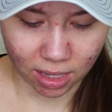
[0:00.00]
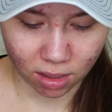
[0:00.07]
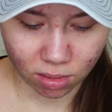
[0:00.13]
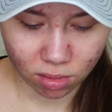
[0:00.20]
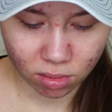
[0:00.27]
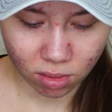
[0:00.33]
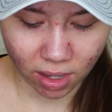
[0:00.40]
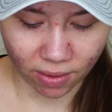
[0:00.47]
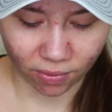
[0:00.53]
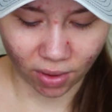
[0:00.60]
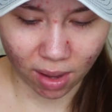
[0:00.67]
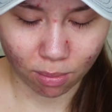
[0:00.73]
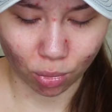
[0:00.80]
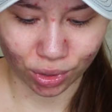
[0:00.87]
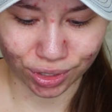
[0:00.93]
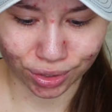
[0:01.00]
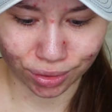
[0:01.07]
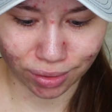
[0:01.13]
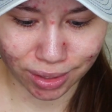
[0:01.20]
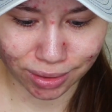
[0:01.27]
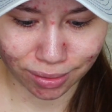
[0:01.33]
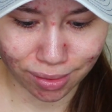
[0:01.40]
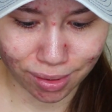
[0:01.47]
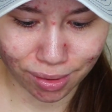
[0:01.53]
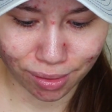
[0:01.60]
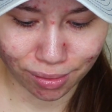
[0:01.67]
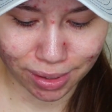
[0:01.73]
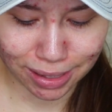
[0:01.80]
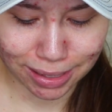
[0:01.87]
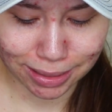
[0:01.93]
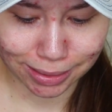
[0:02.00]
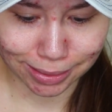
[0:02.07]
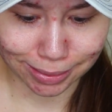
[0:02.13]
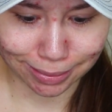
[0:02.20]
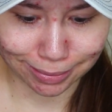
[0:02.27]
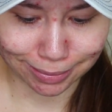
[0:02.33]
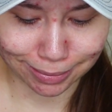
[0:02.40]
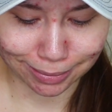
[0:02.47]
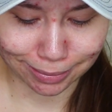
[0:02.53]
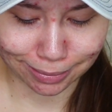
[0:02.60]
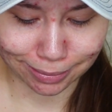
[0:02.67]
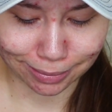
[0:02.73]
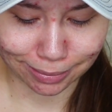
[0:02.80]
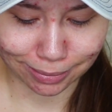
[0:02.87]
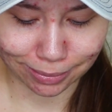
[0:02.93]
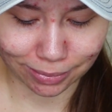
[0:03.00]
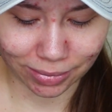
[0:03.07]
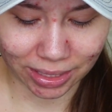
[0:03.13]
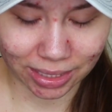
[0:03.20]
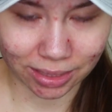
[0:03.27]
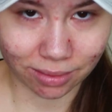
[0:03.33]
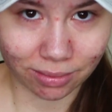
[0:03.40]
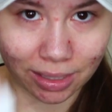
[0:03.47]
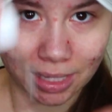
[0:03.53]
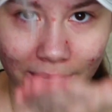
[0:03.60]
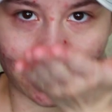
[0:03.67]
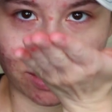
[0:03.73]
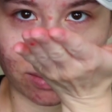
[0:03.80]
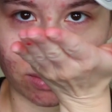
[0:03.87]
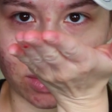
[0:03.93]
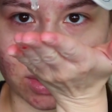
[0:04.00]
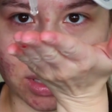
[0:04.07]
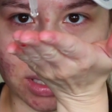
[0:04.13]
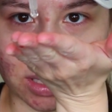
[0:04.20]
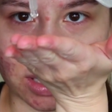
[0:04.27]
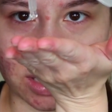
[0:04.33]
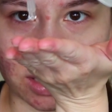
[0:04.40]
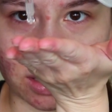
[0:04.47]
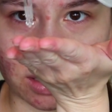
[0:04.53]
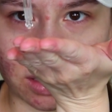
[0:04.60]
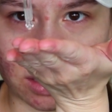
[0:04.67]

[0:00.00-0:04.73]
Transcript: now. I've got moisturizer on already, so that's okay. We'll see.